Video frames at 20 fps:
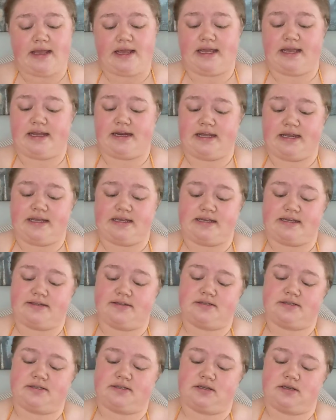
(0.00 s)
it
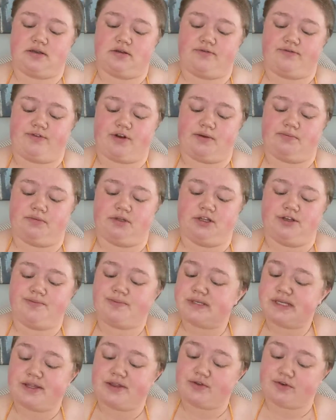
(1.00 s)
is from
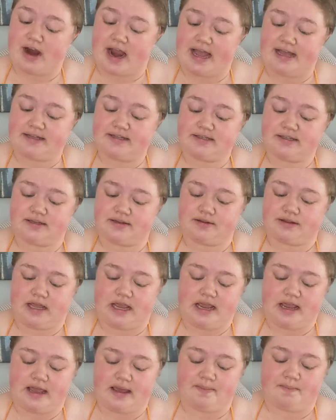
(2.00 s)
Loops and Threads,
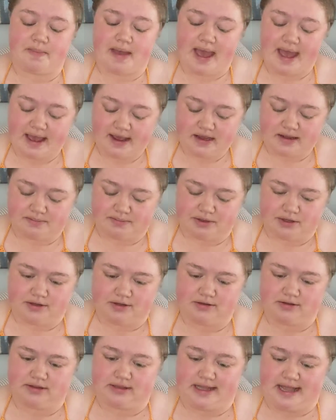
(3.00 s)
the
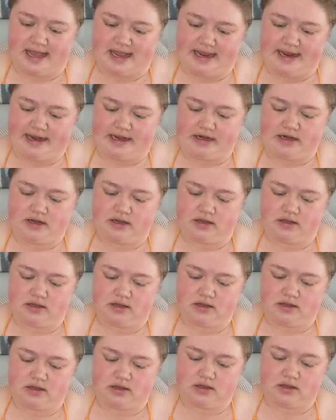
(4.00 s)
Impeccable line.
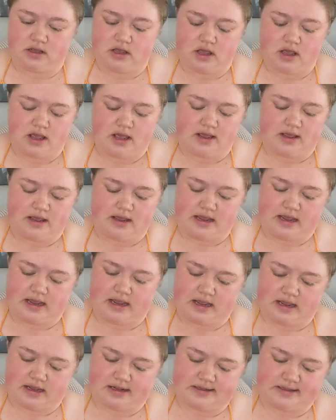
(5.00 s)

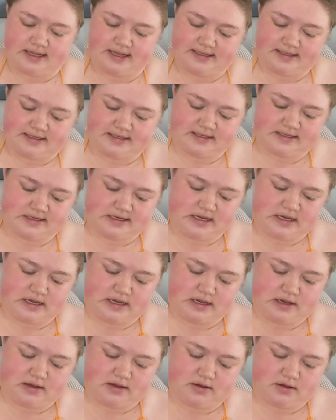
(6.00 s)
And let's
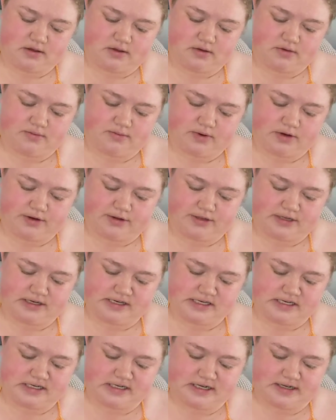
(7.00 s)
see, what are the
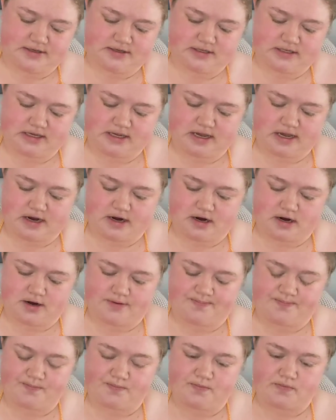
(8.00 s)
details
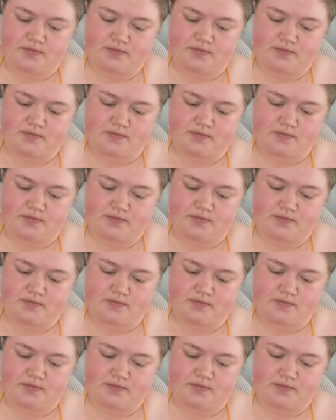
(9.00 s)
here?